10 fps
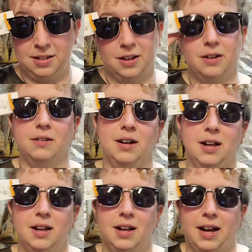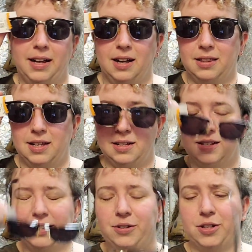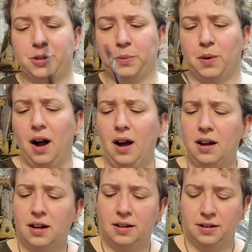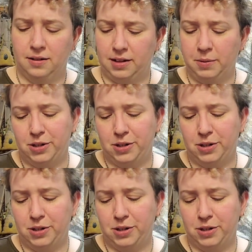So I got these. They're Ciroc. They were